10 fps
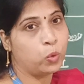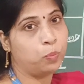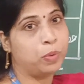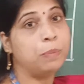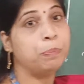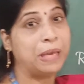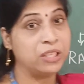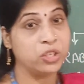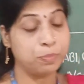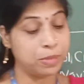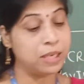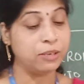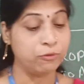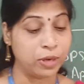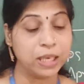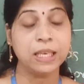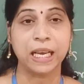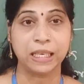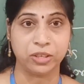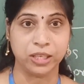open page number
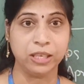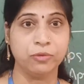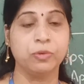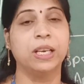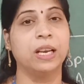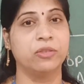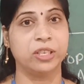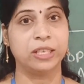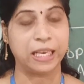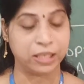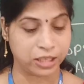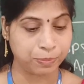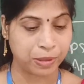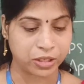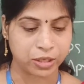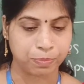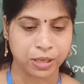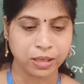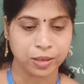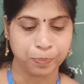190 page
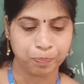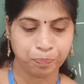number.